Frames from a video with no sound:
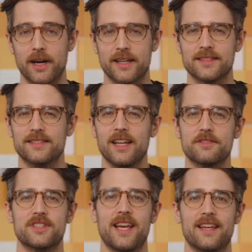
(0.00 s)
but instead
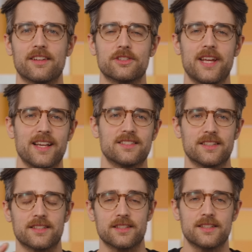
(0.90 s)
of saying they're
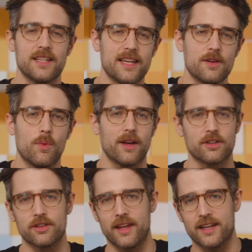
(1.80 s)
testing to see
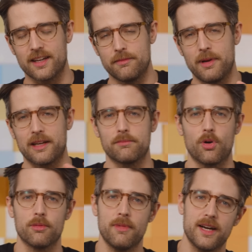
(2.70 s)
whether they can make
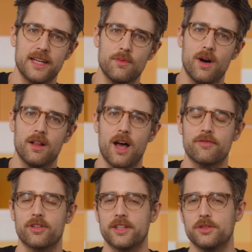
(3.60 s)
more money while
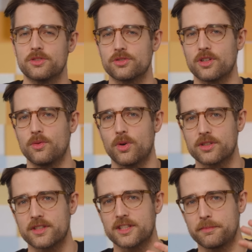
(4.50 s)
offering users a
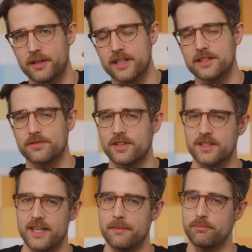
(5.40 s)
worse experience for the same